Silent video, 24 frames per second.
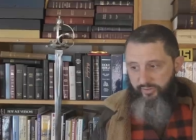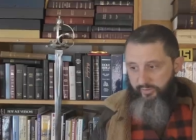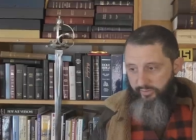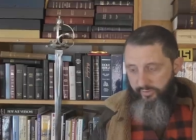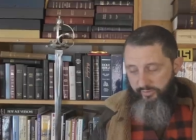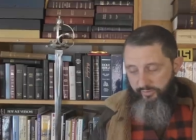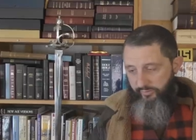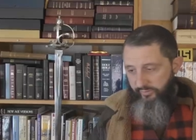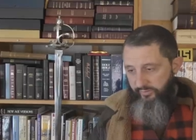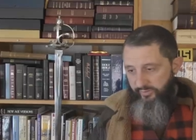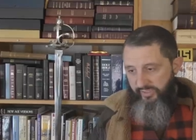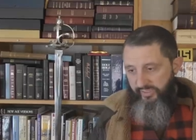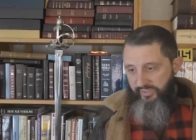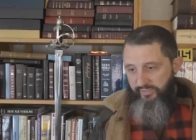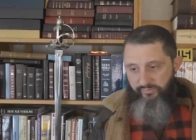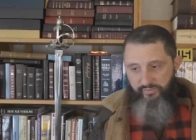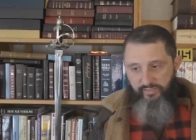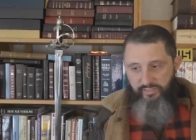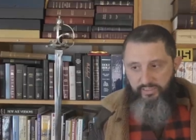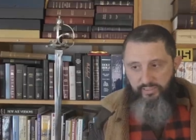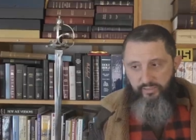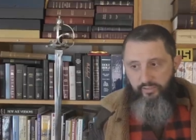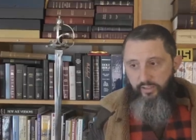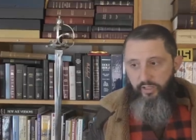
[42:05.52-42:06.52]
series on
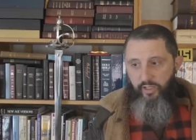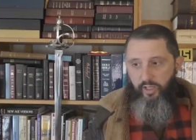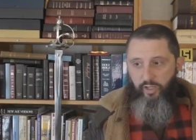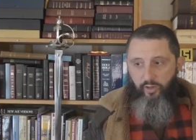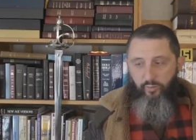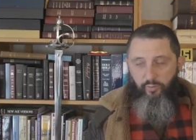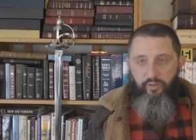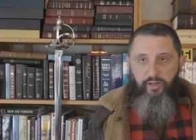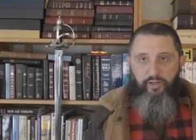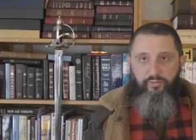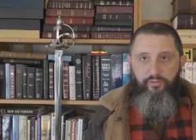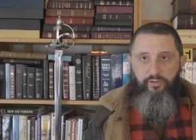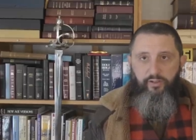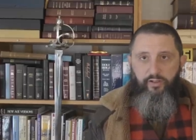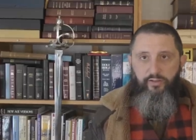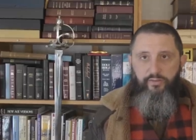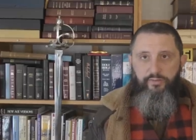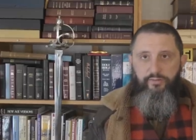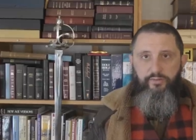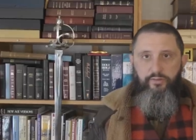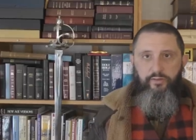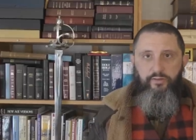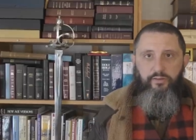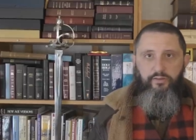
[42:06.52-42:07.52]
TV and whatever
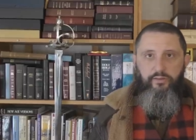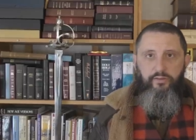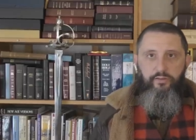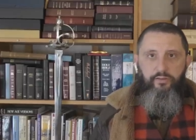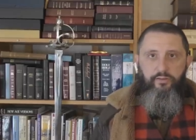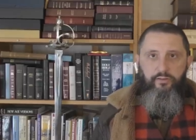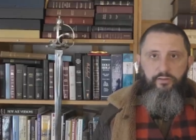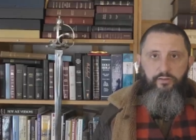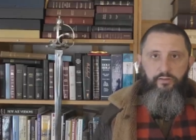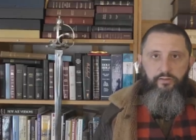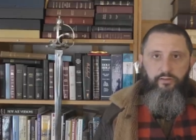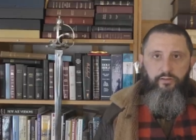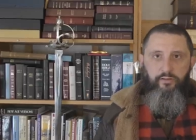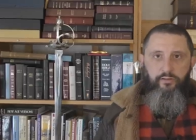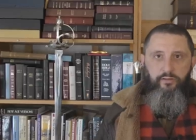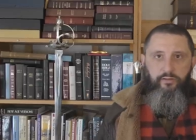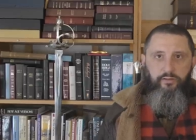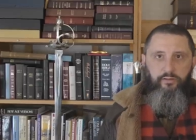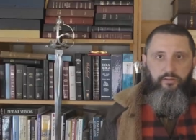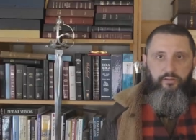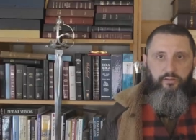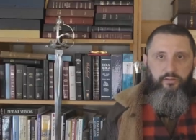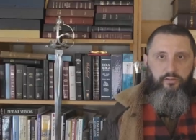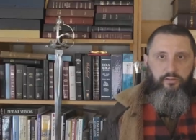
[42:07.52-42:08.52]
else.
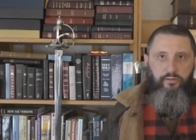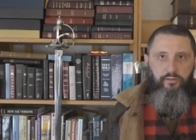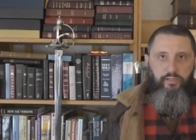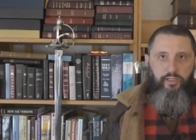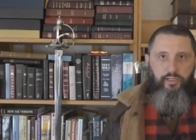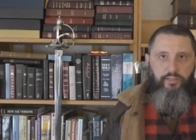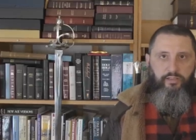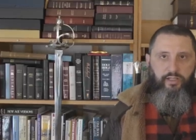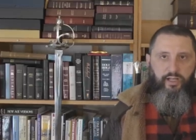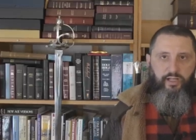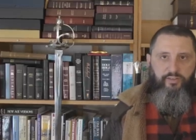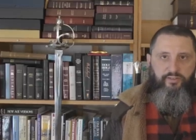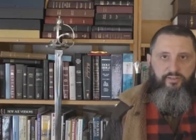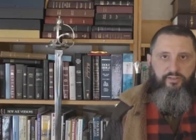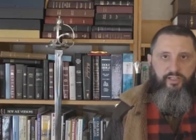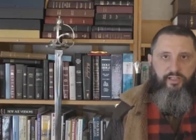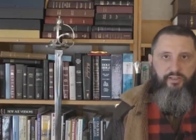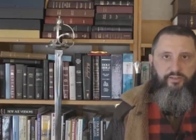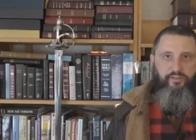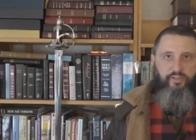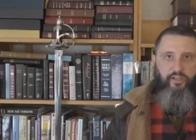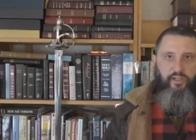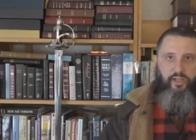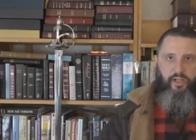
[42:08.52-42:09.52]
And God
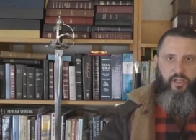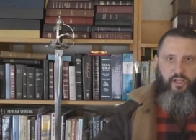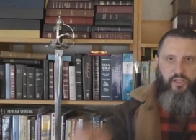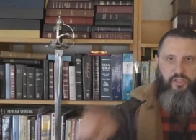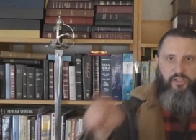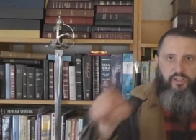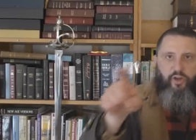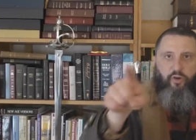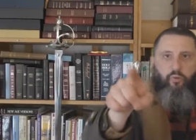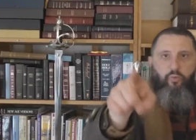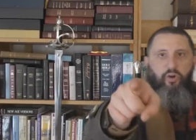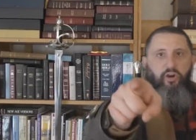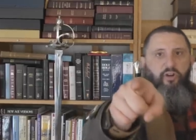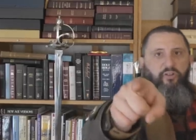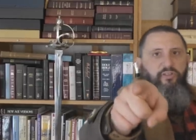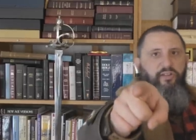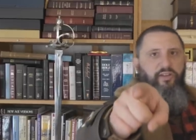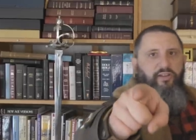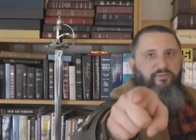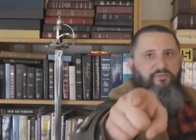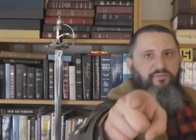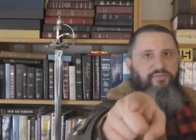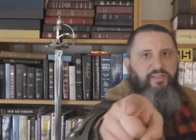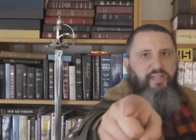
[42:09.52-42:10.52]
says, you're
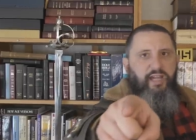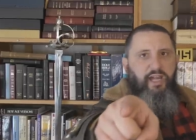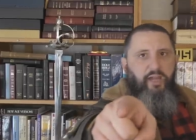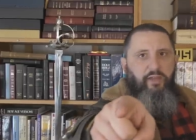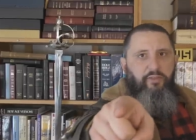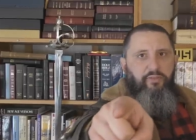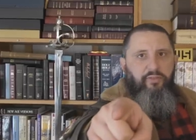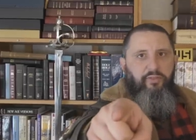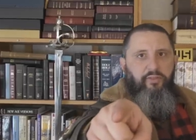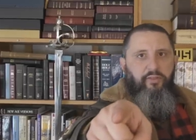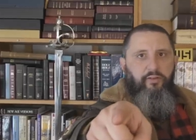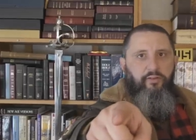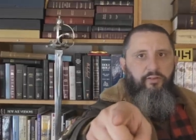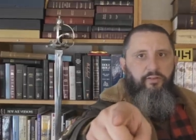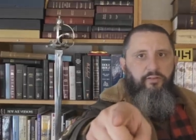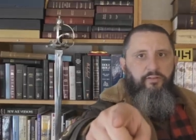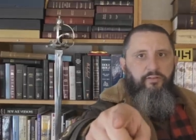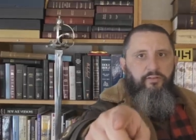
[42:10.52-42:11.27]
worthy of death.